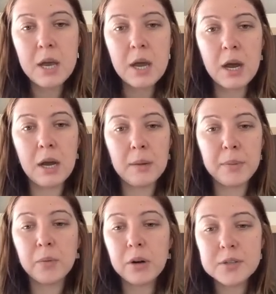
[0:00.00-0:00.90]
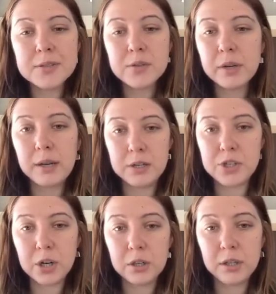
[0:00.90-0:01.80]
but we're also doing it
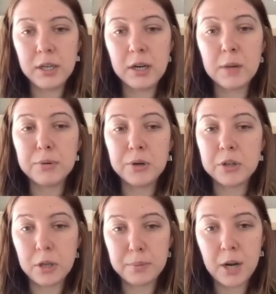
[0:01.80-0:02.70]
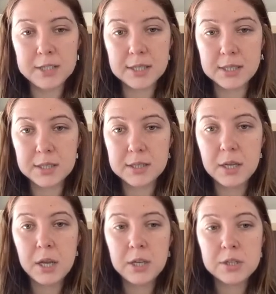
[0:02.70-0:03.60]
internally in our protocol processes.
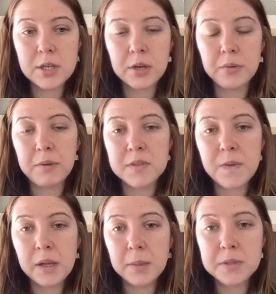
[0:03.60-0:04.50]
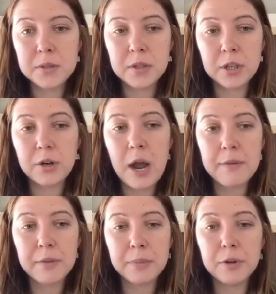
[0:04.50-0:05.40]
So we've developed the
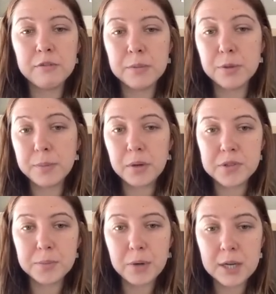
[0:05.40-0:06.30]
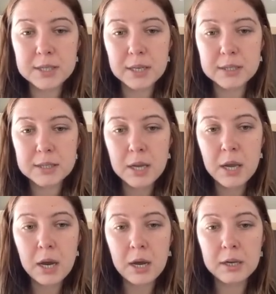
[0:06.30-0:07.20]
Graph improvement proposal process
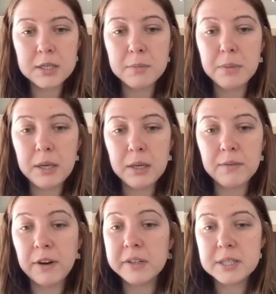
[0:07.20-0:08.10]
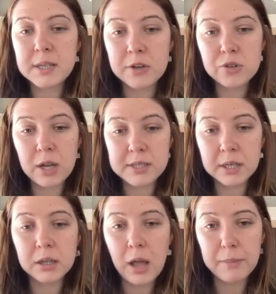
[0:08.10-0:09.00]
to be very decentralized
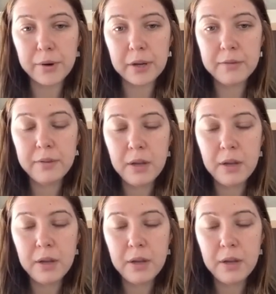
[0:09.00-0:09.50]
and collaborative.